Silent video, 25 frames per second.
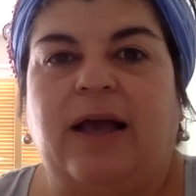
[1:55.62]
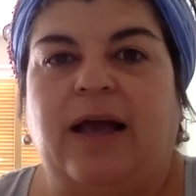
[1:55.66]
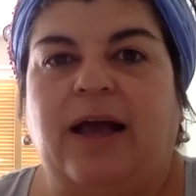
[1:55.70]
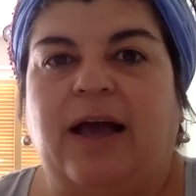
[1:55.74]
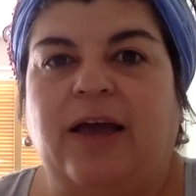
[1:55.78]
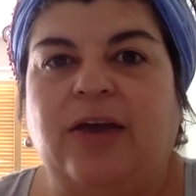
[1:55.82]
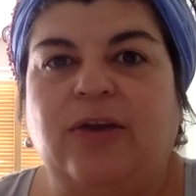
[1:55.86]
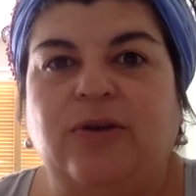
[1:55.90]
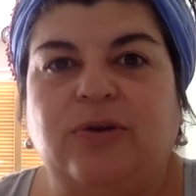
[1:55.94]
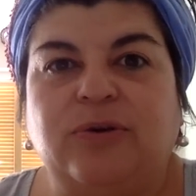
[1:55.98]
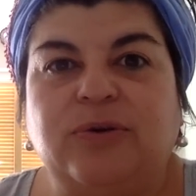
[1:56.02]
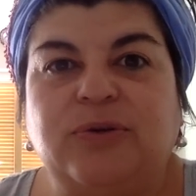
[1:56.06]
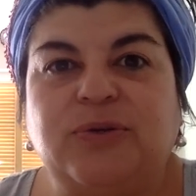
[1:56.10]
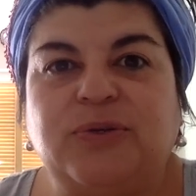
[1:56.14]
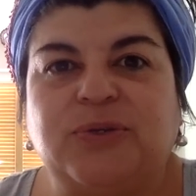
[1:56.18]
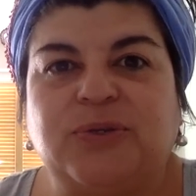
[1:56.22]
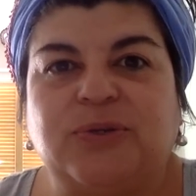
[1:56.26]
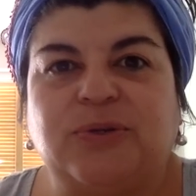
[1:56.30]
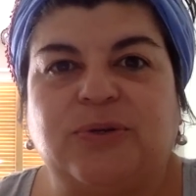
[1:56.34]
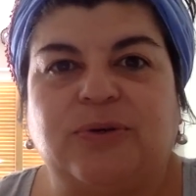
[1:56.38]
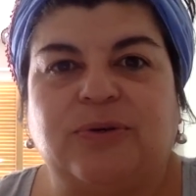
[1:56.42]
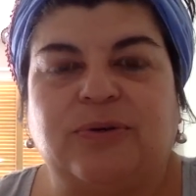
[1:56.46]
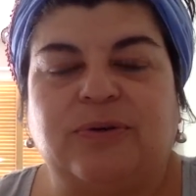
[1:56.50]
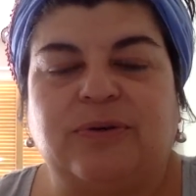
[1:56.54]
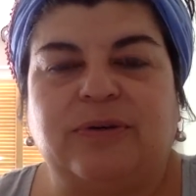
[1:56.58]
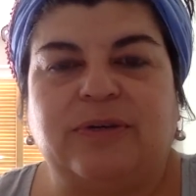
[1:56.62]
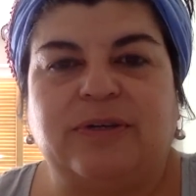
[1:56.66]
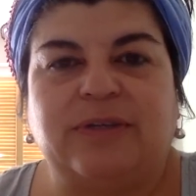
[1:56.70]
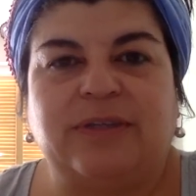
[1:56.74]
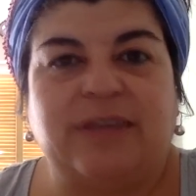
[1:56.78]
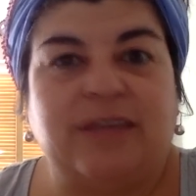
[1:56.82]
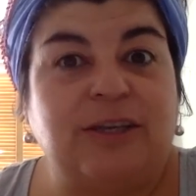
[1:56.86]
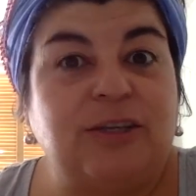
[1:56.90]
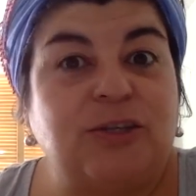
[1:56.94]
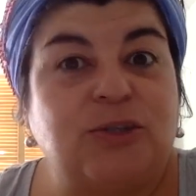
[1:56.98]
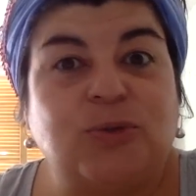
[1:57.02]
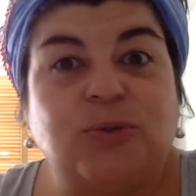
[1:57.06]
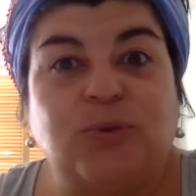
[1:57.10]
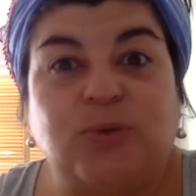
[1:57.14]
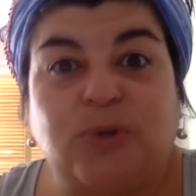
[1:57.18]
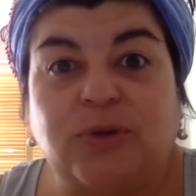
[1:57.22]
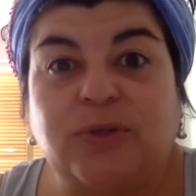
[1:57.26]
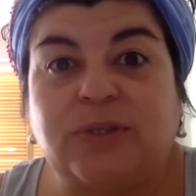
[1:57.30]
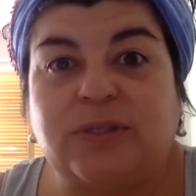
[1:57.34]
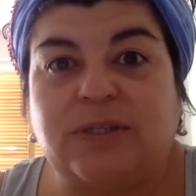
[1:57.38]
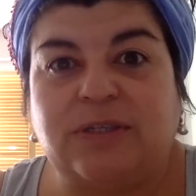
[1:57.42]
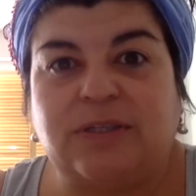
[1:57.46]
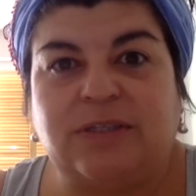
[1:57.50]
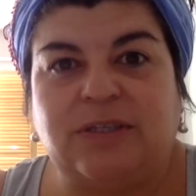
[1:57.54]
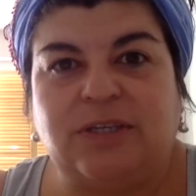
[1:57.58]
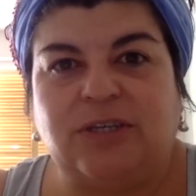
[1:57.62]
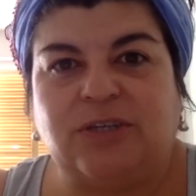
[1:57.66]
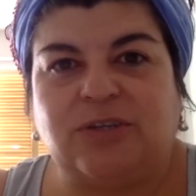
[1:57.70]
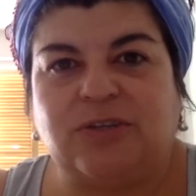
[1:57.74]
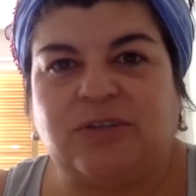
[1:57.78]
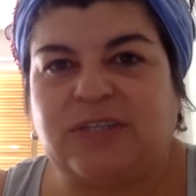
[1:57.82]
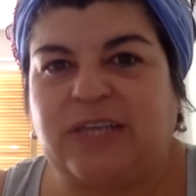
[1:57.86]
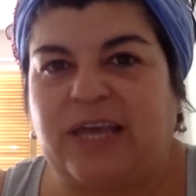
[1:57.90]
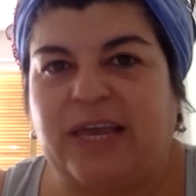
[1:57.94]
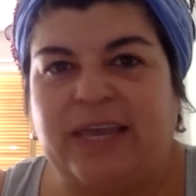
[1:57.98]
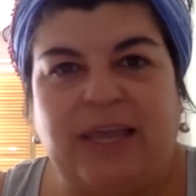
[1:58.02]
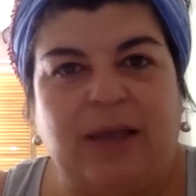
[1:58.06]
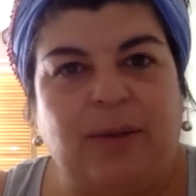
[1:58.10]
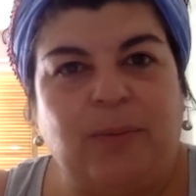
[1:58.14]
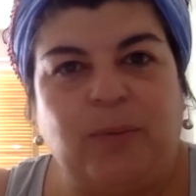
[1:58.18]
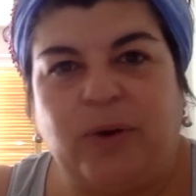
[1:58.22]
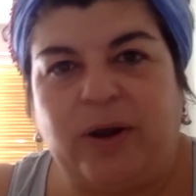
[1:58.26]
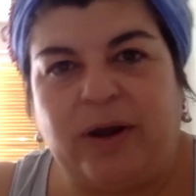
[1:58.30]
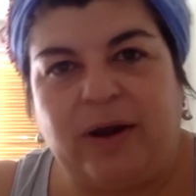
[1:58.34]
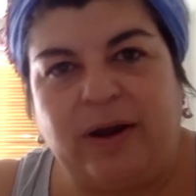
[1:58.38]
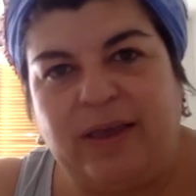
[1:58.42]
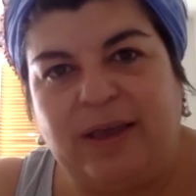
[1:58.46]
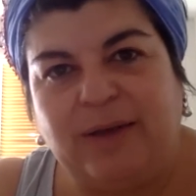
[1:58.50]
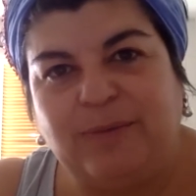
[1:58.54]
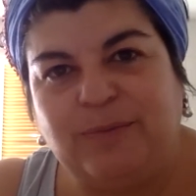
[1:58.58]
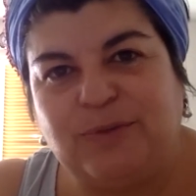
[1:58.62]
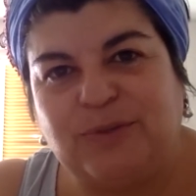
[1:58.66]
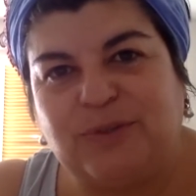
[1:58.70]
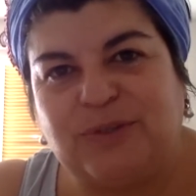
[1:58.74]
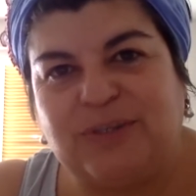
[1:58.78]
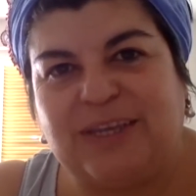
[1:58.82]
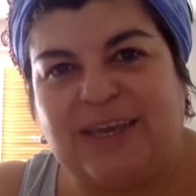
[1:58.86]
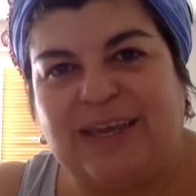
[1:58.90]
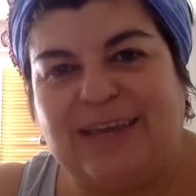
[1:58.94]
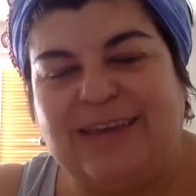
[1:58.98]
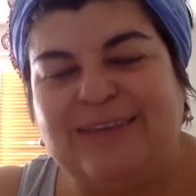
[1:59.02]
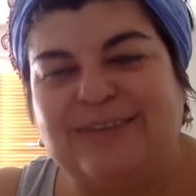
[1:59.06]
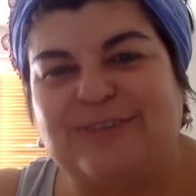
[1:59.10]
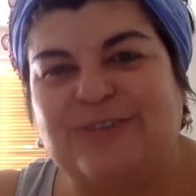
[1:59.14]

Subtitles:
I also, thanks to those decisions, I am where I am today.